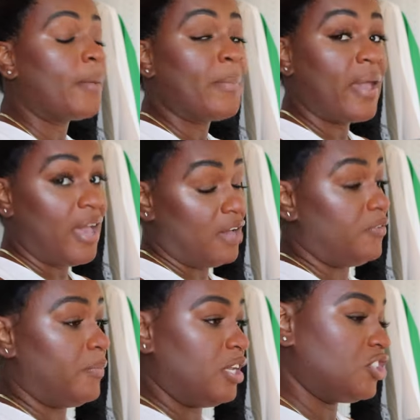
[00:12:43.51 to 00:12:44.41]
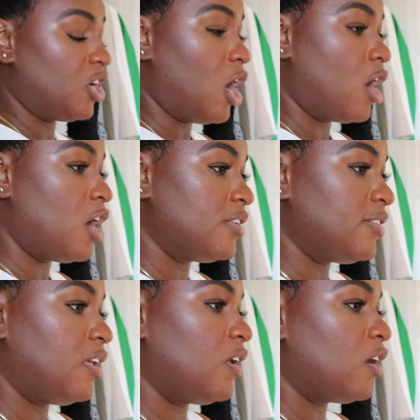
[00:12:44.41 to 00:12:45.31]
at my affirmation cards
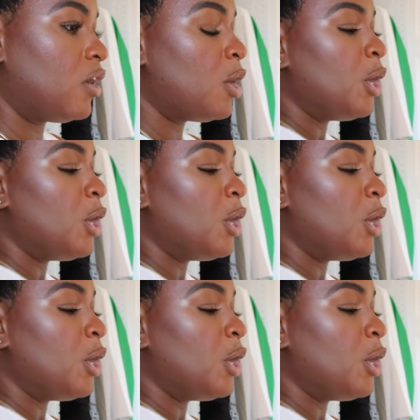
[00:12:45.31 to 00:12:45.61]
here,